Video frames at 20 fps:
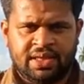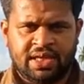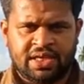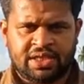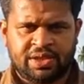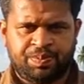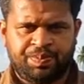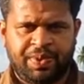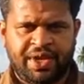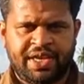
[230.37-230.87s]

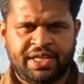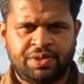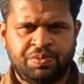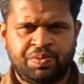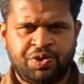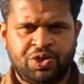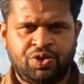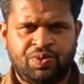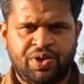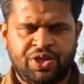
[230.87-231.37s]
The
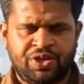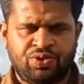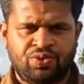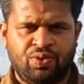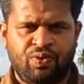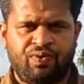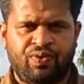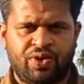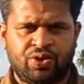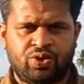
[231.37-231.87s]
space between
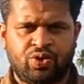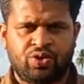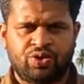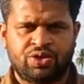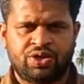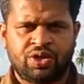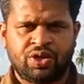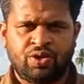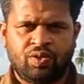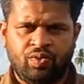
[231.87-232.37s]
two
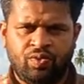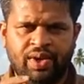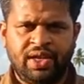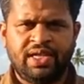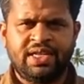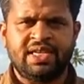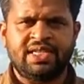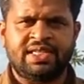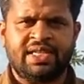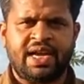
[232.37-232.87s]
furrows
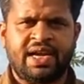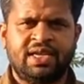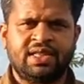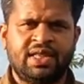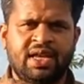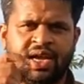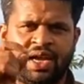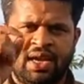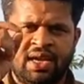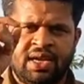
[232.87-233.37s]
will
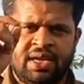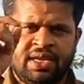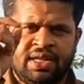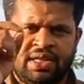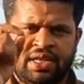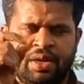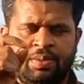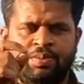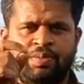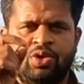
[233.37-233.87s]
decide the
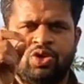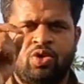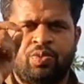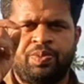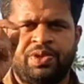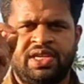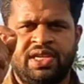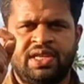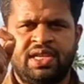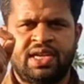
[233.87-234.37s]
number
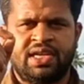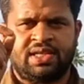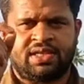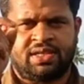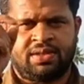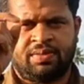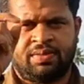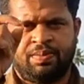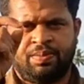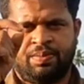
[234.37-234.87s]
of
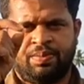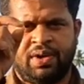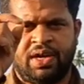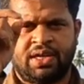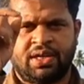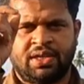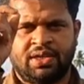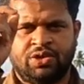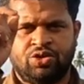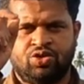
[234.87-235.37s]
tillers
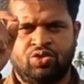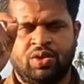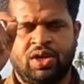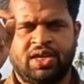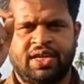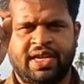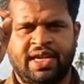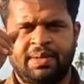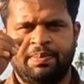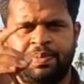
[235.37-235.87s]
per
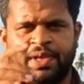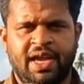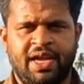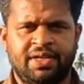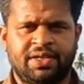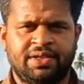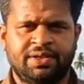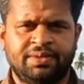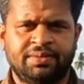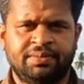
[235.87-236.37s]
sugarcane
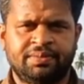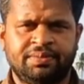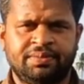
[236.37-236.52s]
plant.